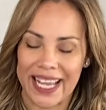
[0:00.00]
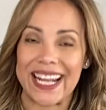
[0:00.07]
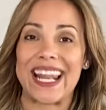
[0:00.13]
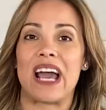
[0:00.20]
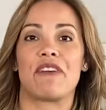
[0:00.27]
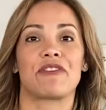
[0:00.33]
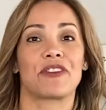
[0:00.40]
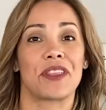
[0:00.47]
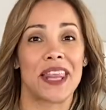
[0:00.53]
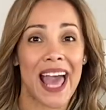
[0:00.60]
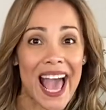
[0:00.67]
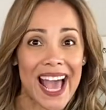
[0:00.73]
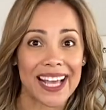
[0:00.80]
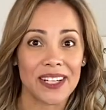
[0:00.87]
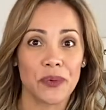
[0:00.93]
And after
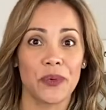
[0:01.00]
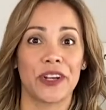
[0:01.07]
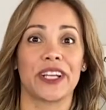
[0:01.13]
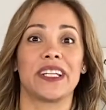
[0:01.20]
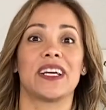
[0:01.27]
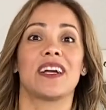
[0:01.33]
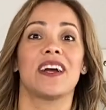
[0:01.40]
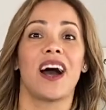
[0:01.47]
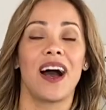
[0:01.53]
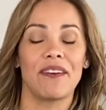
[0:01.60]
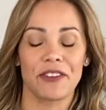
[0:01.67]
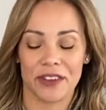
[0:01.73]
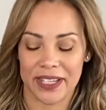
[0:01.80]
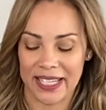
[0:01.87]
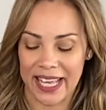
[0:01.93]
that, we're gonna
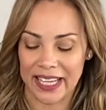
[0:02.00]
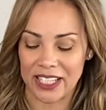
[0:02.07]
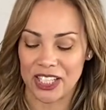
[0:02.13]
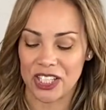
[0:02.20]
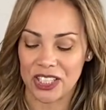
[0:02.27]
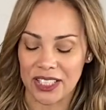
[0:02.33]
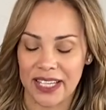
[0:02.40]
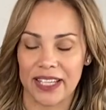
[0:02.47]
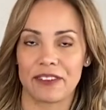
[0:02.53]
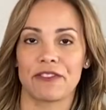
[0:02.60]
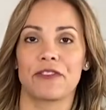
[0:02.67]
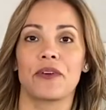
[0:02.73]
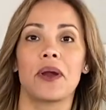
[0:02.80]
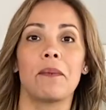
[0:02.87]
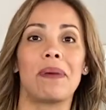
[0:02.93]
cover it and cook it
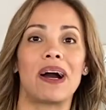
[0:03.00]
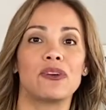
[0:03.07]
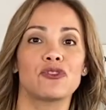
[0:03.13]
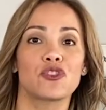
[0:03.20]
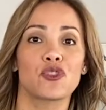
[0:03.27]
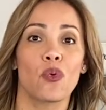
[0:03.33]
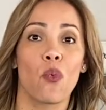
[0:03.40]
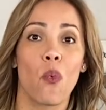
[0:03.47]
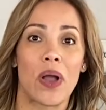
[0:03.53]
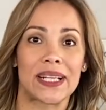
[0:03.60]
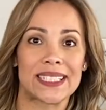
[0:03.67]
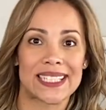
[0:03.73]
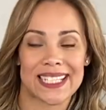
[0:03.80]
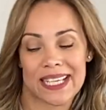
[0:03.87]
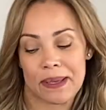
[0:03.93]
for about
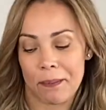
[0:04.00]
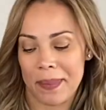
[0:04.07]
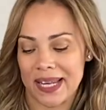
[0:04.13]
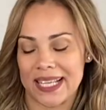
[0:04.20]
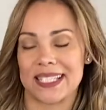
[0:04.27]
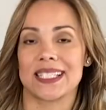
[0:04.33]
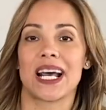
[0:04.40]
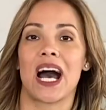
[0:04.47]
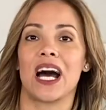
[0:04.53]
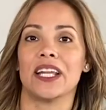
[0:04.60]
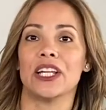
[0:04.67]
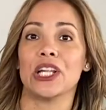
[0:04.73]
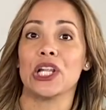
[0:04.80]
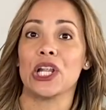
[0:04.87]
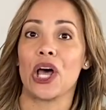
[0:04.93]
20 minutes
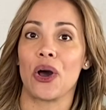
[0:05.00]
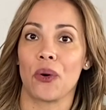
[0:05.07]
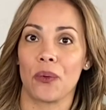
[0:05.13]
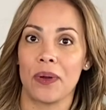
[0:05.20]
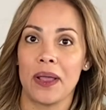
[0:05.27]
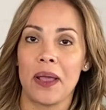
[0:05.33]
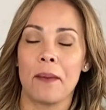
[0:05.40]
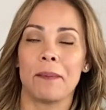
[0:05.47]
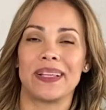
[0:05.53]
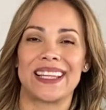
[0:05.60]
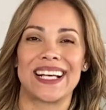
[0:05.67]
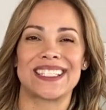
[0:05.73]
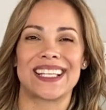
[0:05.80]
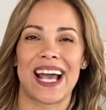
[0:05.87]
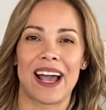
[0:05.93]
on low. But
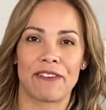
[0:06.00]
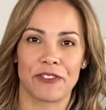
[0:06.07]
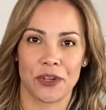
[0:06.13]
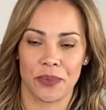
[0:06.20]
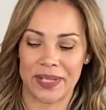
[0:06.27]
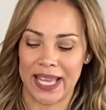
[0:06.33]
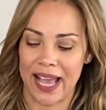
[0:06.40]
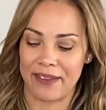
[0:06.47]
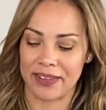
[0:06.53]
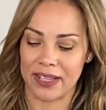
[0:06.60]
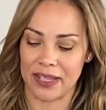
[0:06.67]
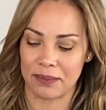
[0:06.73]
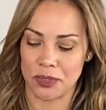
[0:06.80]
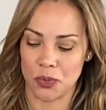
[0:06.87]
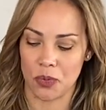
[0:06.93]
that's after we have it
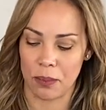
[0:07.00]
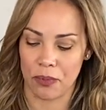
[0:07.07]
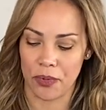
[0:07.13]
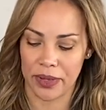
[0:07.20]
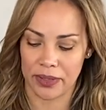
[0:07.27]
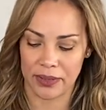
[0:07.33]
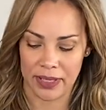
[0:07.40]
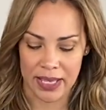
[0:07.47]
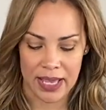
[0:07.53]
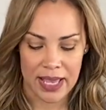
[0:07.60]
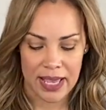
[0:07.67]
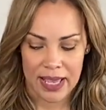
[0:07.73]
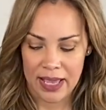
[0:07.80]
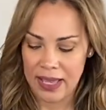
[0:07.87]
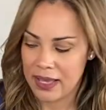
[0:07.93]
come to a boil.
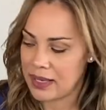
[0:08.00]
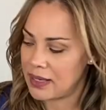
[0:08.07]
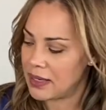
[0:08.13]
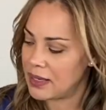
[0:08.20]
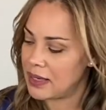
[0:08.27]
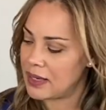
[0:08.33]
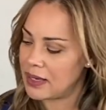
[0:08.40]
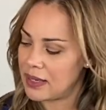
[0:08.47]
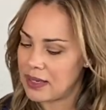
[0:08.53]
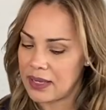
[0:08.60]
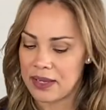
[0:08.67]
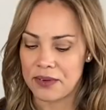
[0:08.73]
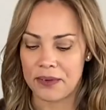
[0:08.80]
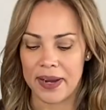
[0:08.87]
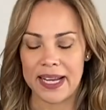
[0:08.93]

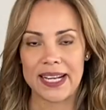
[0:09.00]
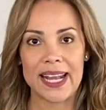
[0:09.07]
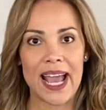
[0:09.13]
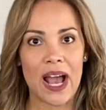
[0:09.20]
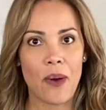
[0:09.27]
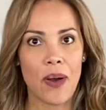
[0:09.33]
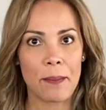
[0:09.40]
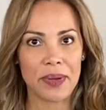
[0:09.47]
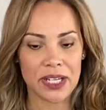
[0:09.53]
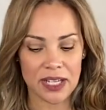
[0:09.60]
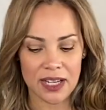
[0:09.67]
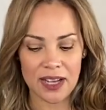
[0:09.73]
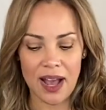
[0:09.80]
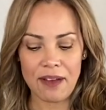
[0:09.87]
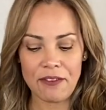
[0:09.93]
And right now, I'm gonna
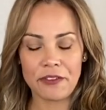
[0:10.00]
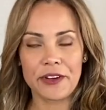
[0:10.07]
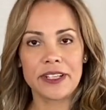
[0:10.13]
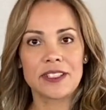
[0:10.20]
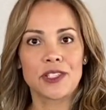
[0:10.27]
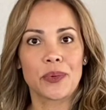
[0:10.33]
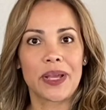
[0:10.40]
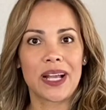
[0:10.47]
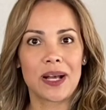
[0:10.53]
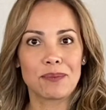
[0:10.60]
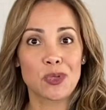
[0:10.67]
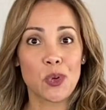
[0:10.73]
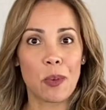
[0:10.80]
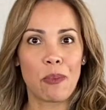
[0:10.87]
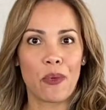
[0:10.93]
cover it so it comes
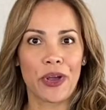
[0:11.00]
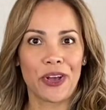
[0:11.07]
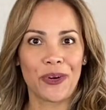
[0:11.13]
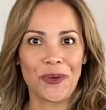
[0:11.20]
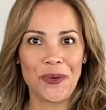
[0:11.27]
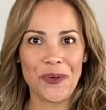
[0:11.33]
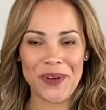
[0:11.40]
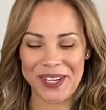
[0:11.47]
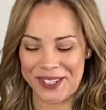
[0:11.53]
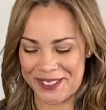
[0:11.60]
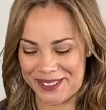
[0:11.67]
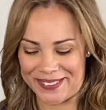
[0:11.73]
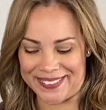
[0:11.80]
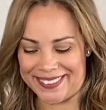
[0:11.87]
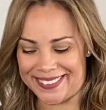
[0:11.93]
to a boil
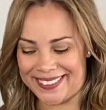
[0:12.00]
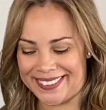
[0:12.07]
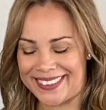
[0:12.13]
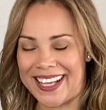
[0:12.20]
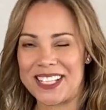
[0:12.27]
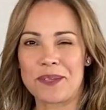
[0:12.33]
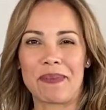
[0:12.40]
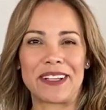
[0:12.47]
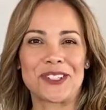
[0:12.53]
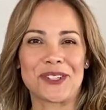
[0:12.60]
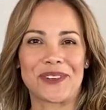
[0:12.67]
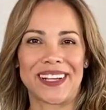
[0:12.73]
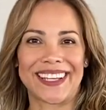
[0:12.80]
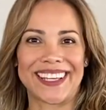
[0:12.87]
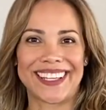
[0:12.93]
quicker. That's my
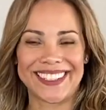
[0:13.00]
trick.